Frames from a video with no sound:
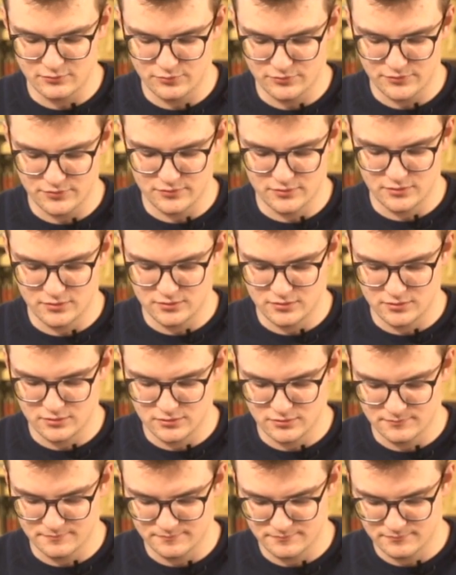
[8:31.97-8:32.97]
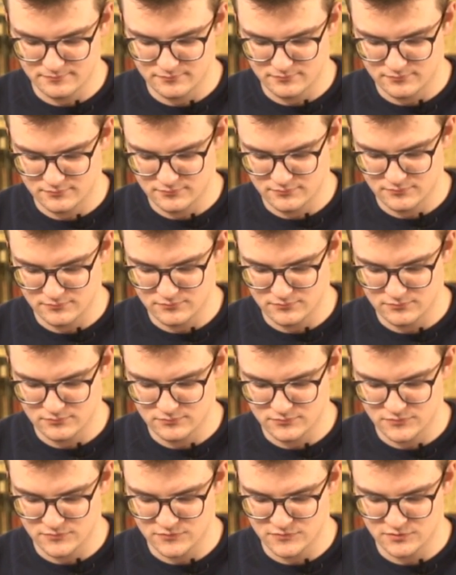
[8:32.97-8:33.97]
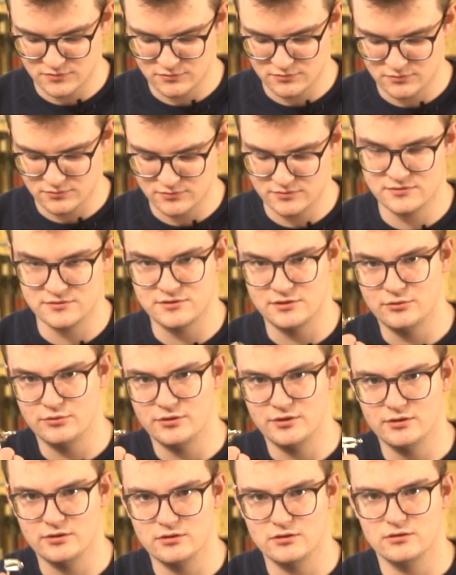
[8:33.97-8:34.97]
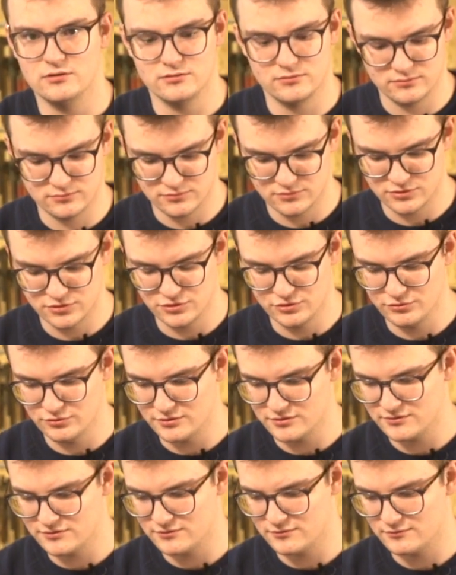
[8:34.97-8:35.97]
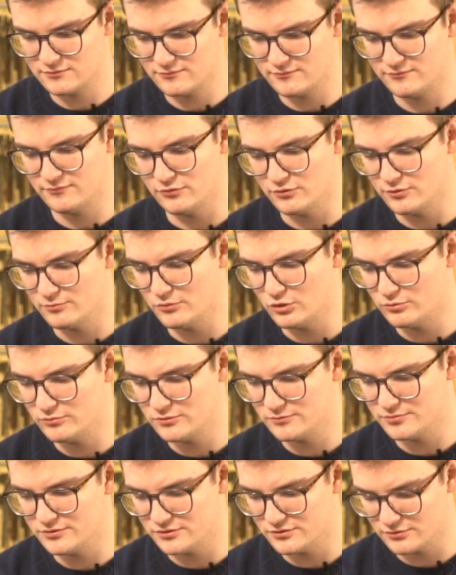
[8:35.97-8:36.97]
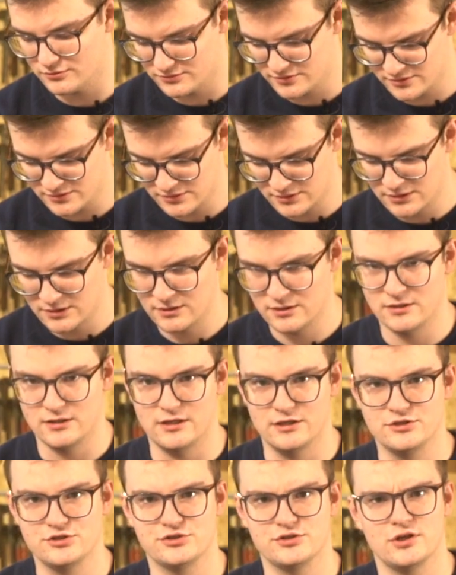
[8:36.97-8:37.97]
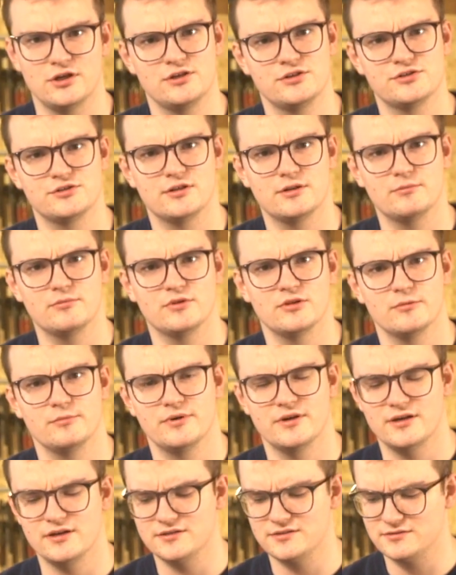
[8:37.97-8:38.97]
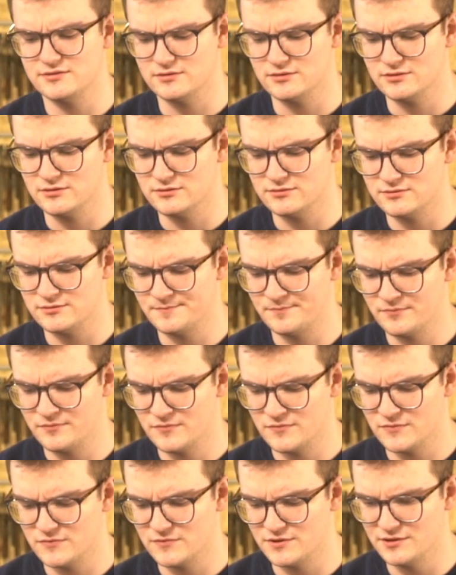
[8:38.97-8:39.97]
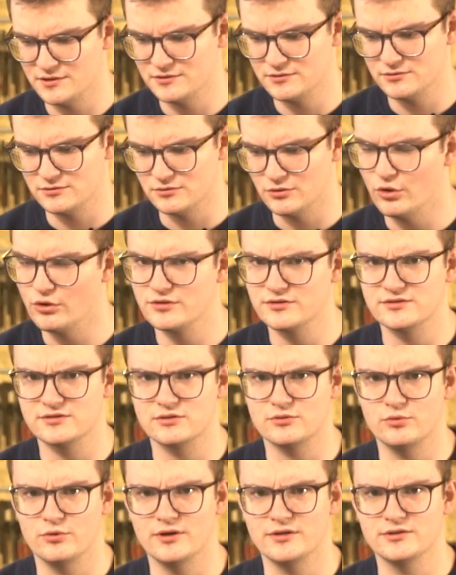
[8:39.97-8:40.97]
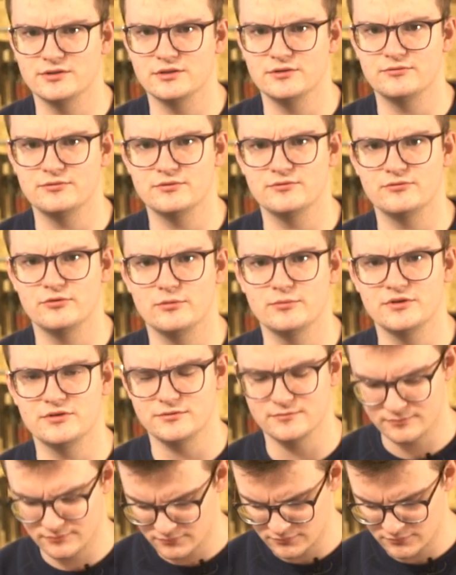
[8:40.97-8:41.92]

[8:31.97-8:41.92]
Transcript: with the serial tuners for the moment because I changed them in the past and didn't notice quite a difference from it